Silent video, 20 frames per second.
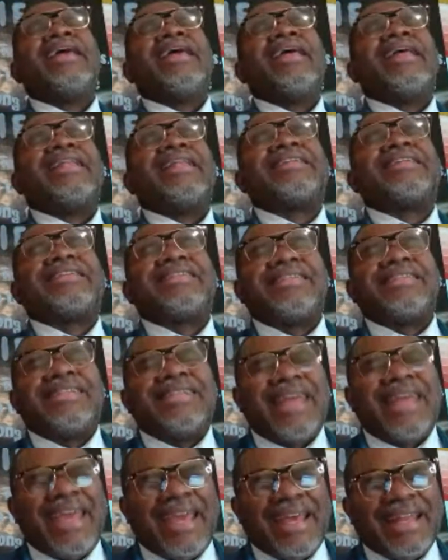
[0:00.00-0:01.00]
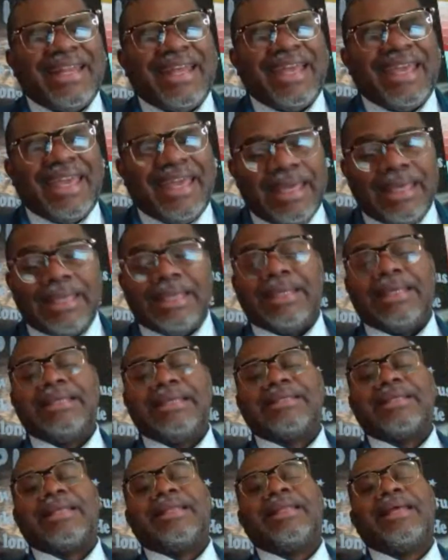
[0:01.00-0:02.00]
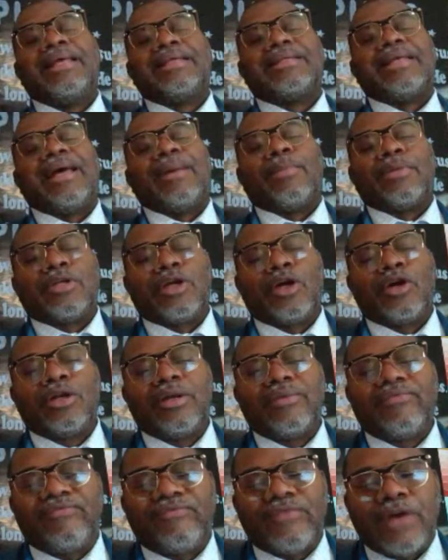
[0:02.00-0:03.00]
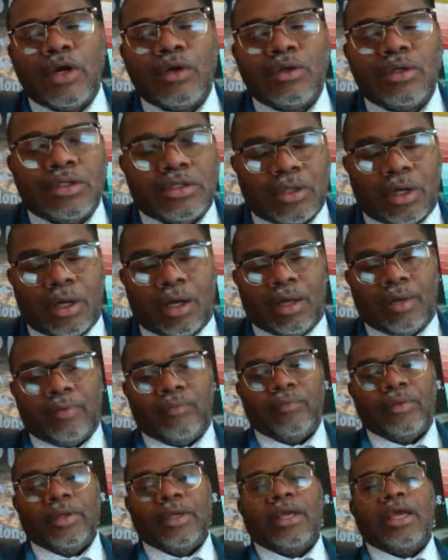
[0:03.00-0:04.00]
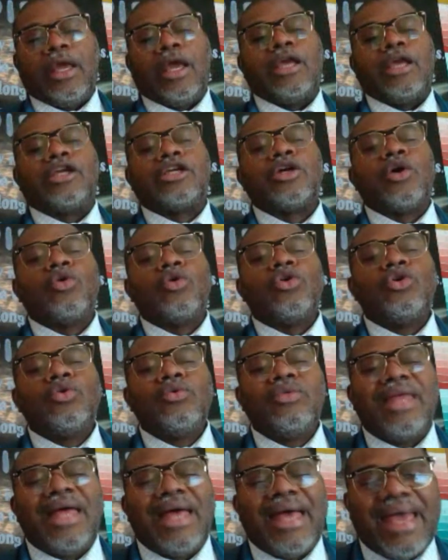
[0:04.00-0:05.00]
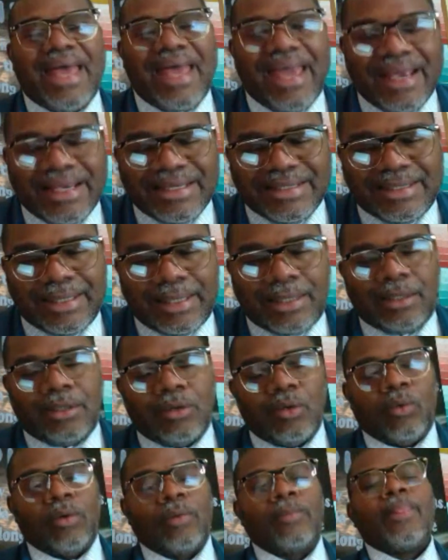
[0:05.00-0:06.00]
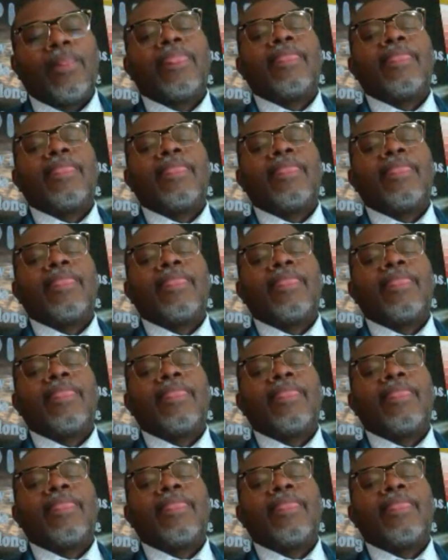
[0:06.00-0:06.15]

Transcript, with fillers: stand the heat, he said, listen, I'm gonna turn the furnace off and show you the exit door.